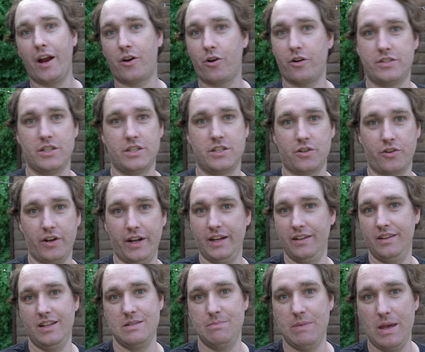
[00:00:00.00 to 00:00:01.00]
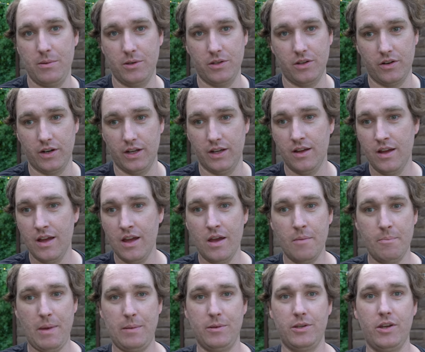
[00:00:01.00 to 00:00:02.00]
across the screen. There's Baby Yoda,
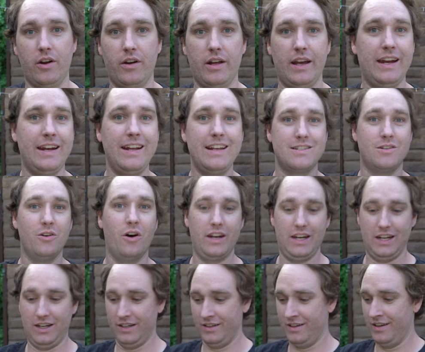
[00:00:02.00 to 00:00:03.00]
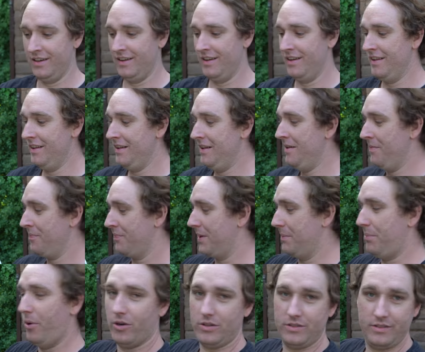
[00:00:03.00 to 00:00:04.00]
Baby Yoda, and he's not in the
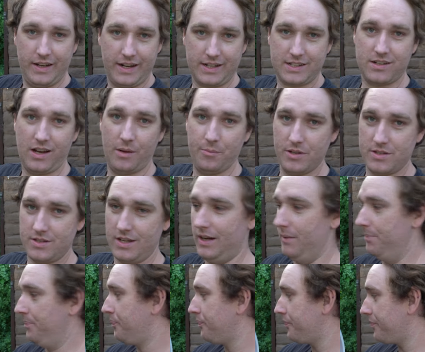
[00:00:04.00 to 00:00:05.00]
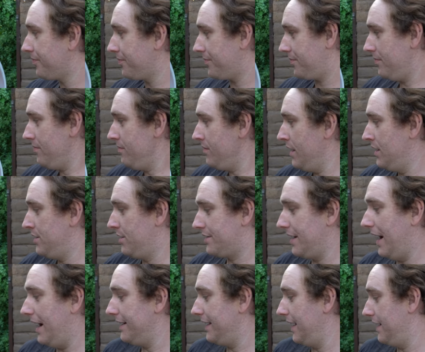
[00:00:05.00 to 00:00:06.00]
pod the next time you see him. So it's
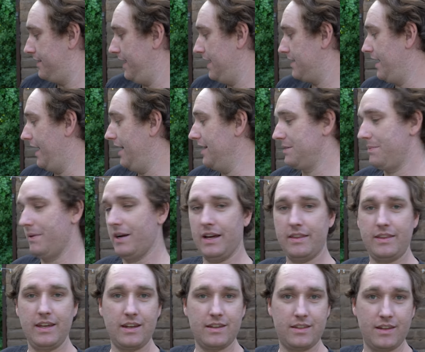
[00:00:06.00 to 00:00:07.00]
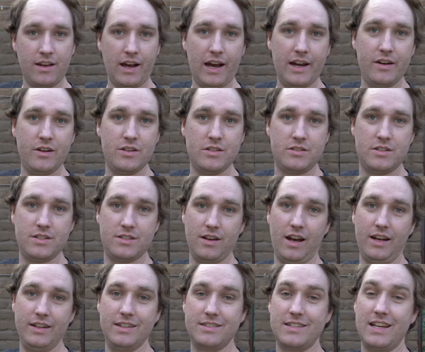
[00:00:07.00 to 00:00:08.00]
hard to get details, but I think the guy who's
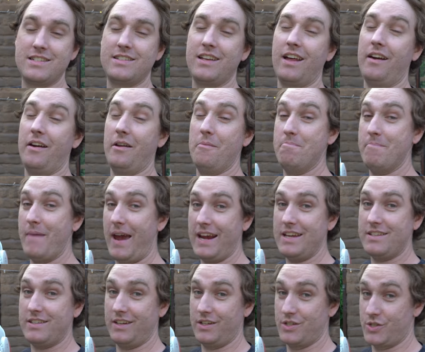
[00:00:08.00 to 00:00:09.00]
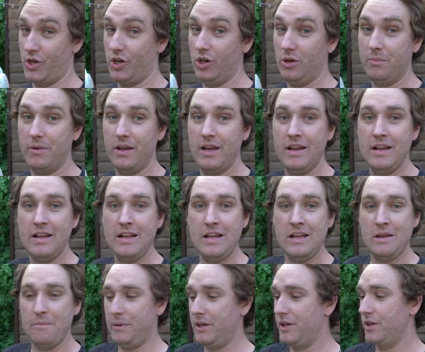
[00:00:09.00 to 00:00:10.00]
designed this has done an amazing job
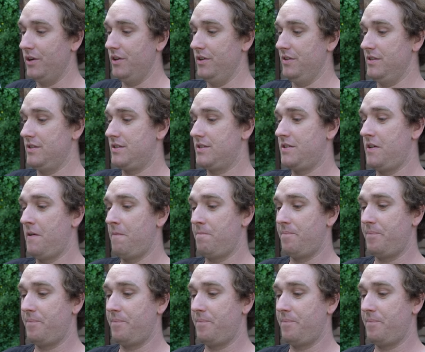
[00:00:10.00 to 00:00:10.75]
because